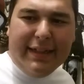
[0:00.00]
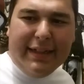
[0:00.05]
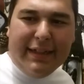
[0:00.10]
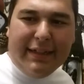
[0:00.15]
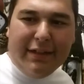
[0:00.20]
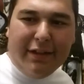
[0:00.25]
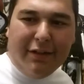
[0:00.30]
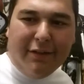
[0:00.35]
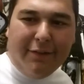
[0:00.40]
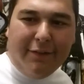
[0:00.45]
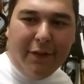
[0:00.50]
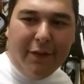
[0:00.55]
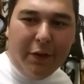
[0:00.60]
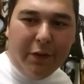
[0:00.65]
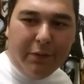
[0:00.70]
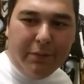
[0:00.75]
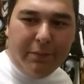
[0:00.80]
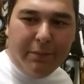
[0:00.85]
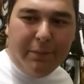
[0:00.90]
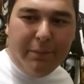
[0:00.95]
another
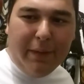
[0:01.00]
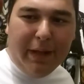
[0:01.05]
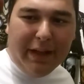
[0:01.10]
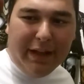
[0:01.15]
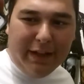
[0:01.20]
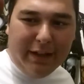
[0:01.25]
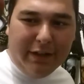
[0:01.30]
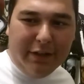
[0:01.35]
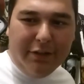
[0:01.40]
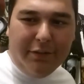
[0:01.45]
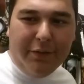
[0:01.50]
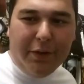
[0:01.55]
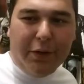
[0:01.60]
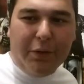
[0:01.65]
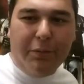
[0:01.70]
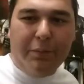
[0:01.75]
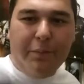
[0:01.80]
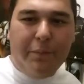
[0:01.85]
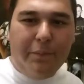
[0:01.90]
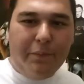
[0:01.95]
phone. I got another
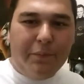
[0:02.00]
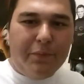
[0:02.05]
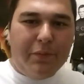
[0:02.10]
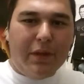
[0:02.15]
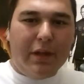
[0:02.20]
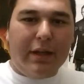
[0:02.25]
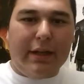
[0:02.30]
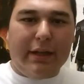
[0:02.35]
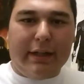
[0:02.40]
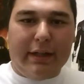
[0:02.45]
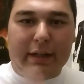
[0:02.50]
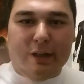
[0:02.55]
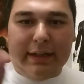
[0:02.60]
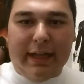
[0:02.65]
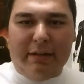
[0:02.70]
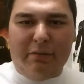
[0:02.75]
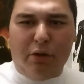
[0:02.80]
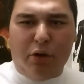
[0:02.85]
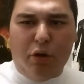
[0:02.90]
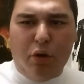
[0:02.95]
phone because
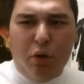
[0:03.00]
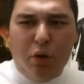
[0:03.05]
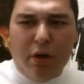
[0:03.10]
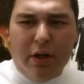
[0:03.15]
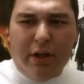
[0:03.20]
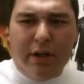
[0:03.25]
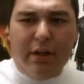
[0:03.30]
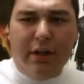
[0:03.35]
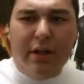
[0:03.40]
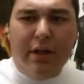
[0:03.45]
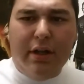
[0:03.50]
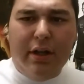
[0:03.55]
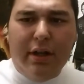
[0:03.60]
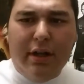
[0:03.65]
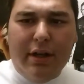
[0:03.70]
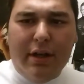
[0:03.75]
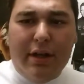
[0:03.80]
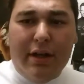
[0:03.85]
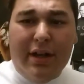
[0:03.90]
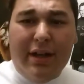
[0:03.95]
I record
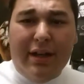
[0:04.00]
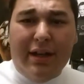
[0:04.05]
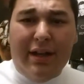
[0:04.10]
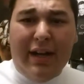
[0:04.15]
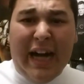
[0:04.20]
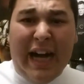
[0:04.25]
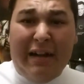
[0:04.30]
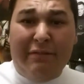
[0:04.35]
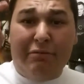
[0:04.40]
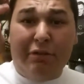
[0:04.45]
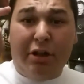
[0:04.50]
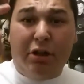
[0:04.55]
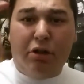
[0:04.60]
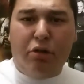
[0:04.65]
my